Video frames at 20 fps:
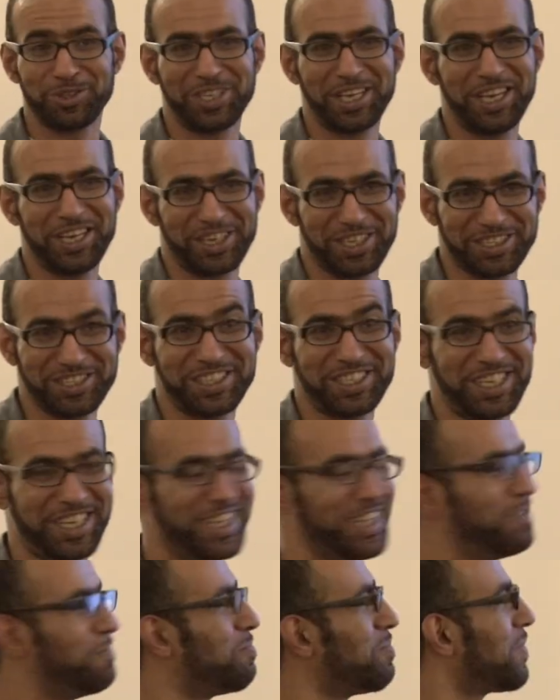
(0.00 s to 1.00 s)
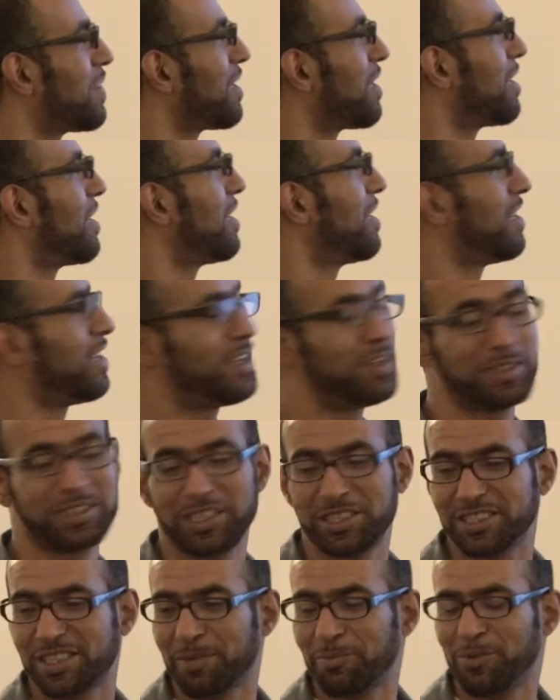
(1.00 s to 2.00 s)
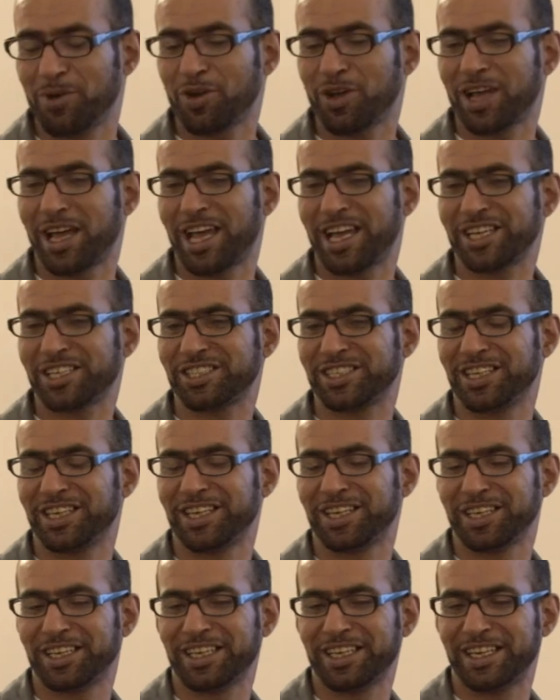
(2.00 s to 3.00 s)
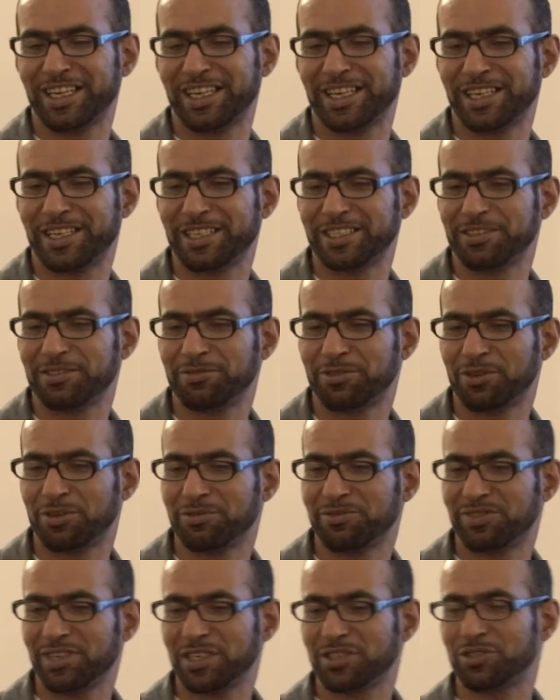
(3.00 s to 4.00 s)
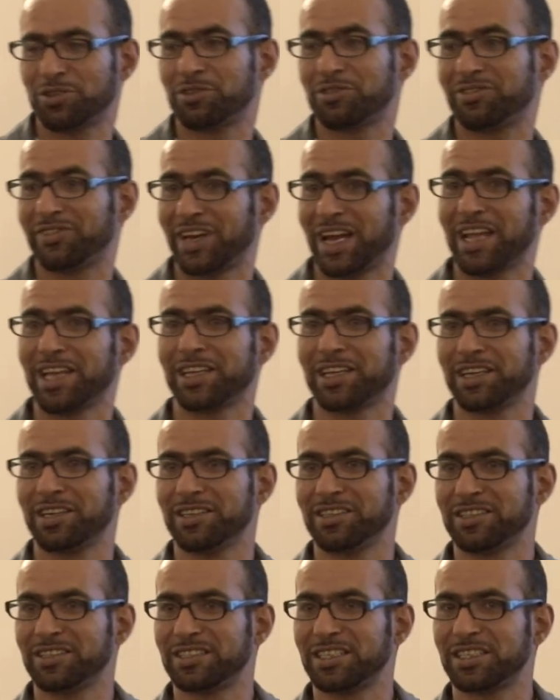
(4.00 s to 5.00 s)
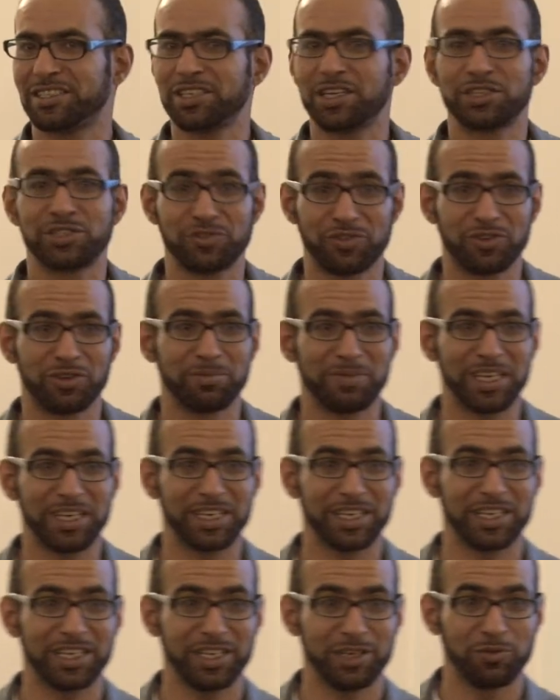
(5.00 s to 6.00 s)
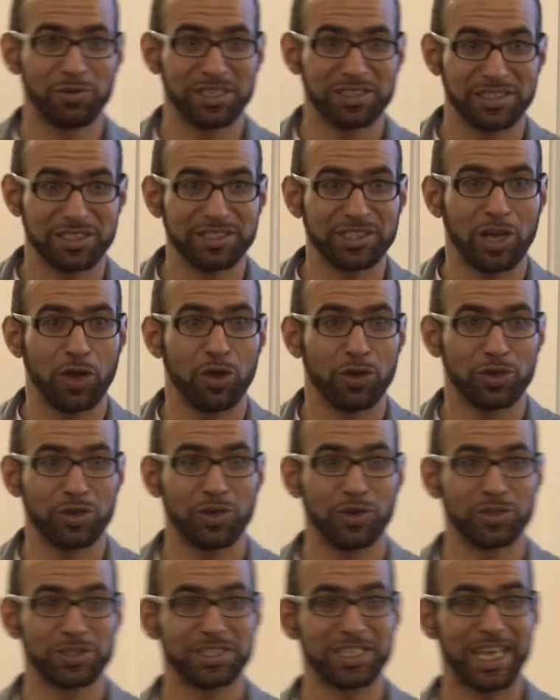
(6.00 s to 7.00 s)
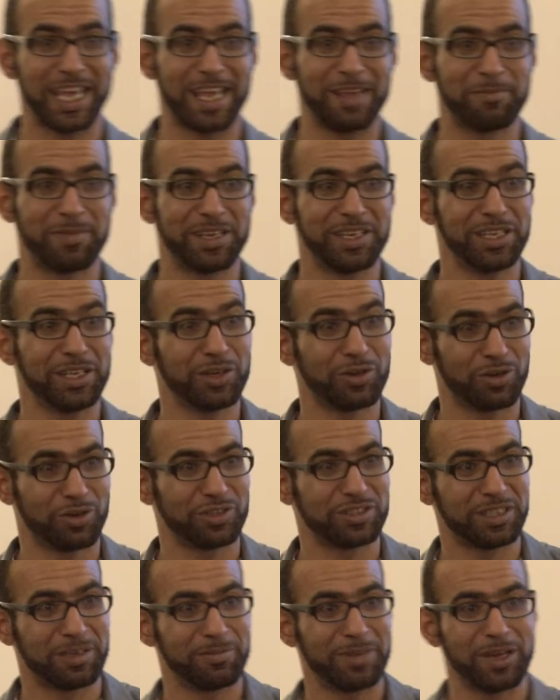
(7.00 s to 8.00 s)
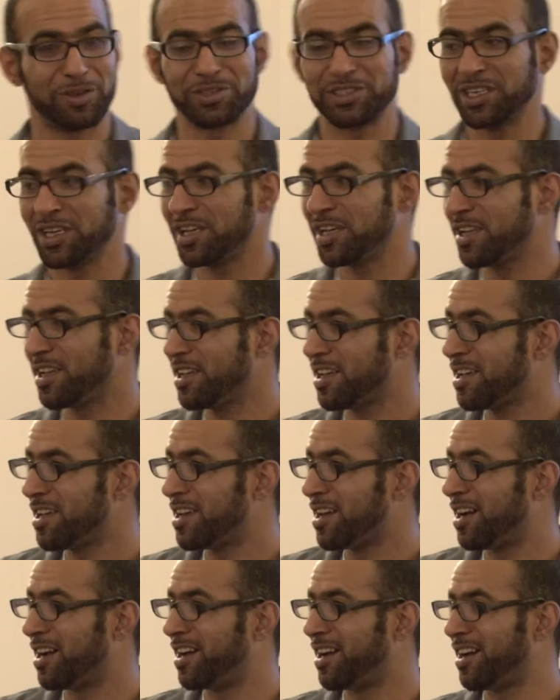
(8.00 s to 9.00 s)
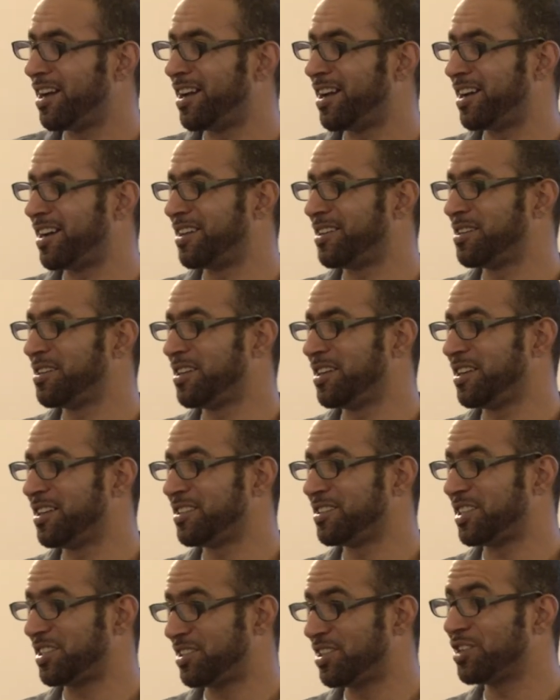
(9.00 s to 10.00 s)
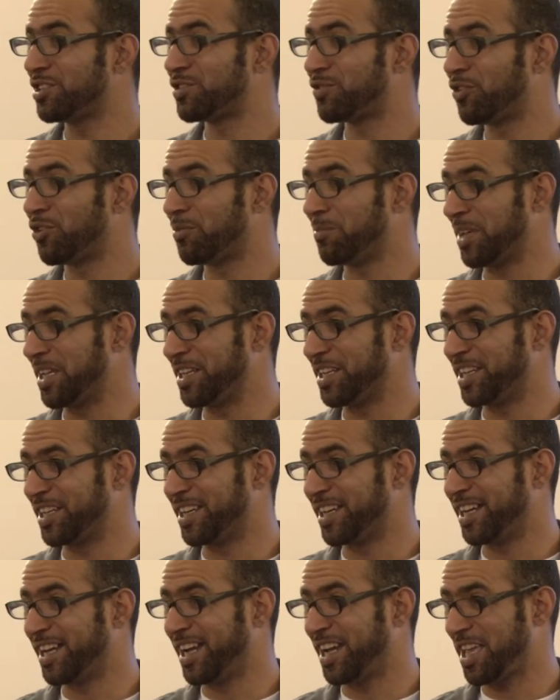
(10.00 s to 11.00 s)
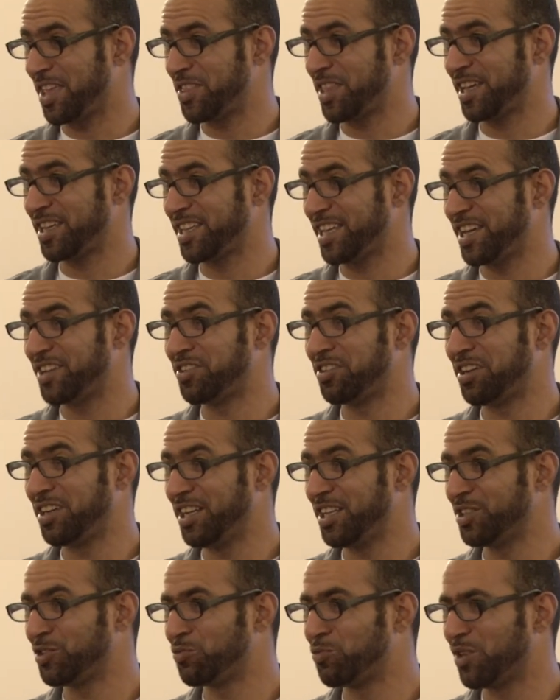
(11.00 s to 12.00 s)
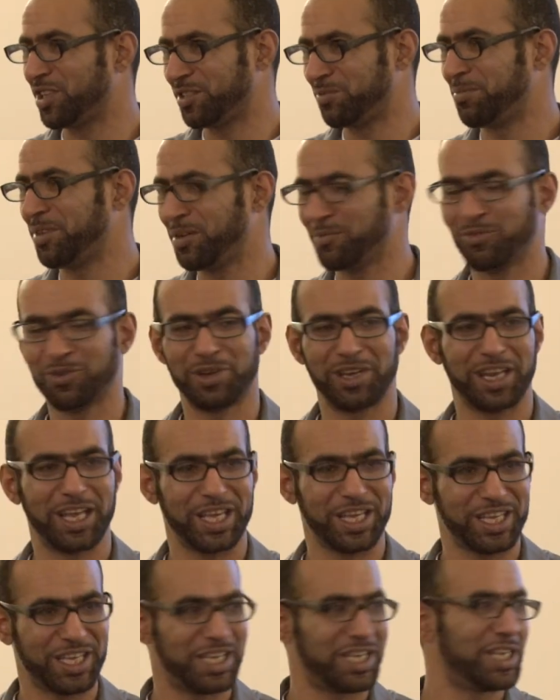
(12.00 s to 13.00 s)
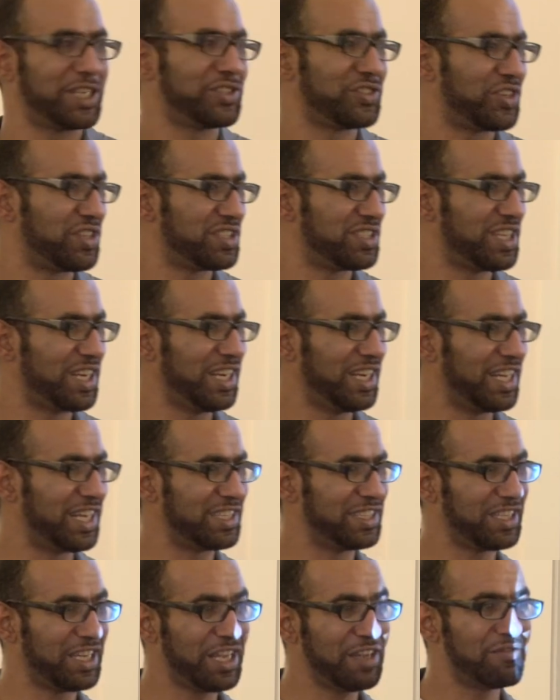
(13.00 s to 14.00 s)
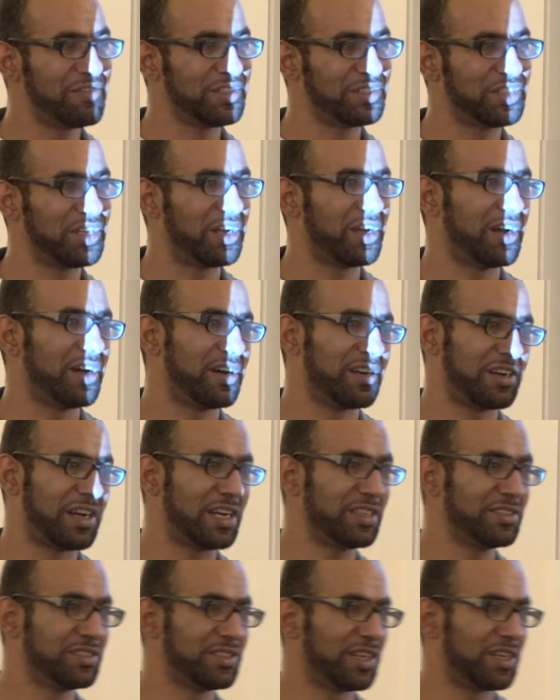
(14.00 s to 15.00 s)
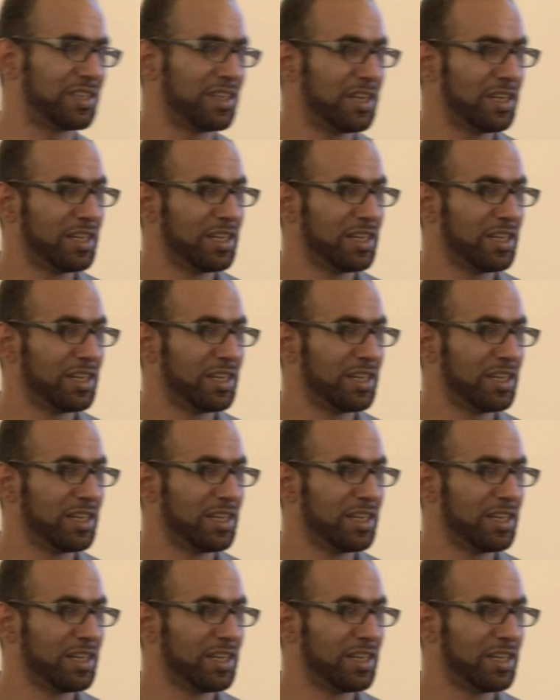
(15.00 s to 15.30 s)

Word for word: there and see. There is a book actually uh, for Viktor Frankl, The Search for Meaning. He was in the Holocaust camp and he wrote about uh, the search for meaning. And I can relate what people like get resilient even they are under